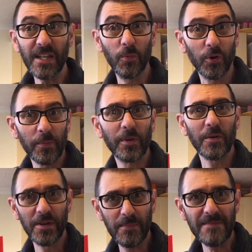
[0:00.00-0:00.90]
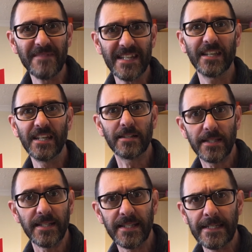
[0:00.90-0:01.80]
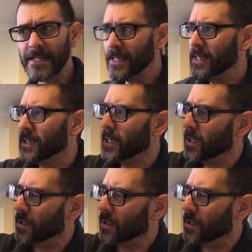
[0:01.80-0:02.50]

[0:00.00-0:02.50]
what I'm going to be making today.